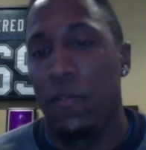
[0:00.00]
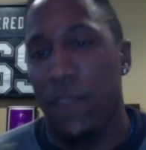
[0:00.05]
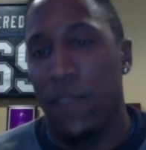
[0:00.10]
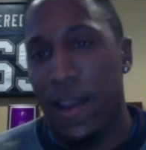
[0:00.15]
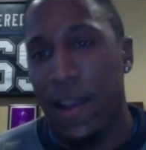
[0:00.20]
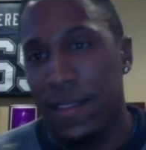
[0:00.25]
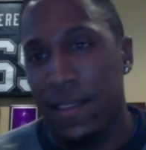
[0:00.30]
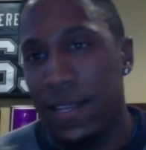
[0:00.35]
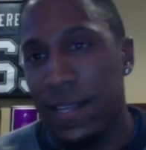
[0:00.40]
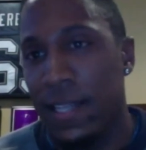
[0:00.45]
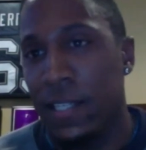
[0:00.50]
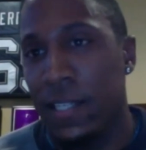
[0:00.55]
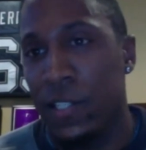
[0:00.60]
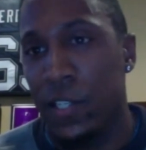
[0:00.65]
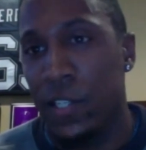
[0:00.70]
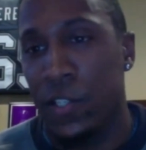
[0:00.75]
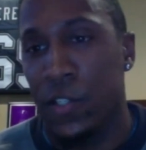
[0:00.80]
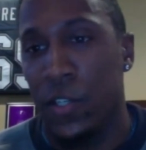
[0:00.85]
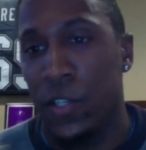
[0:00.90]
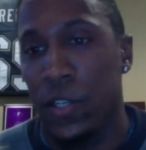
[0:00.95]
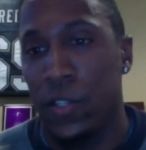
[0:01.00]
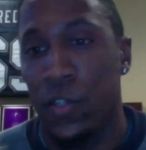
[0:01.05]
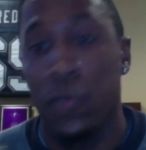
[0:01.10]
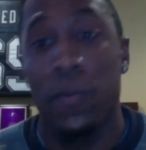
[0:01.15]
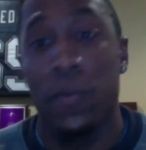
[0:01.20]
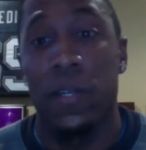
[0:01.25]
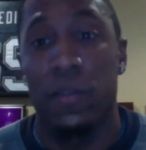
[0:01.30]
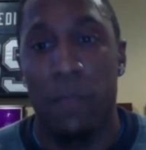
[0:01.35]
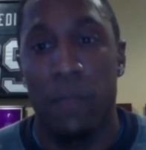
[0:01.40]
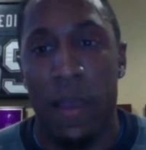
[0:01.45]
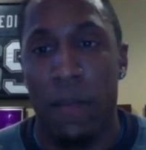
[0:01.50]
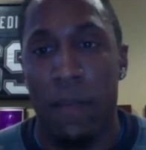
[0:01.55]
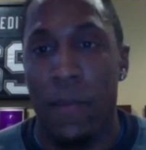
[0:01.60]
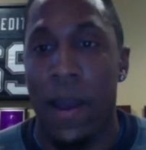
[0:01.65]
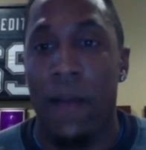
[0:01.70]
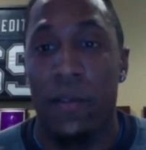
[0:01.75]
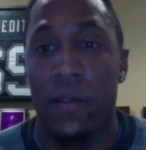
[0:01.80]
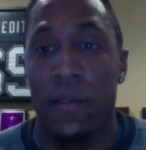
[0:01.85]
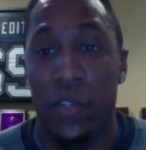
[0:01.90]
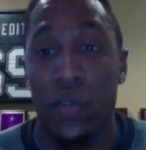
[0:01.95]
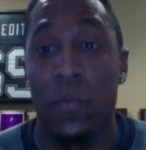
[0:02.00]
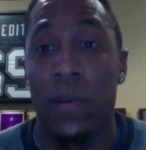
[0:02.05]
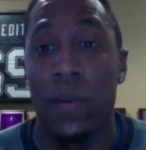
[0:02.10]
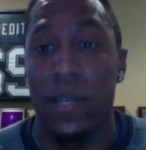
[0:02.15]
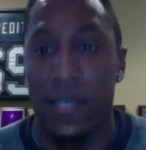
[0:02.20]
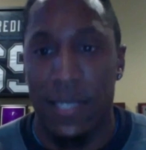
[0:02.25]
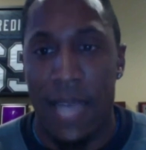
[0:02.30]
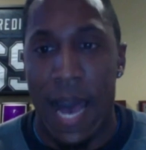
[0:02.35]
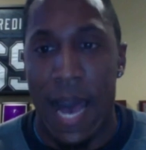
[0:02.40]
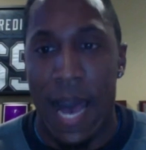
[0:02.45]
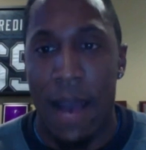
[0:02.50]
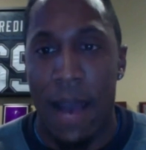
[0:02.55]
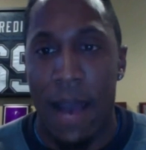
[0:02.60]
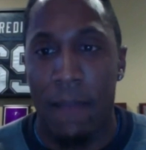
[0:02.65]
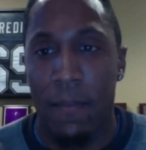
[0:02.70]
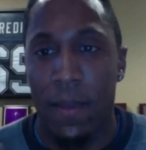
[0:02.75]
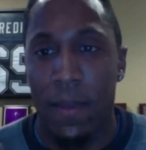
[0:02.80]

Found that it just took too much manpower, too much time.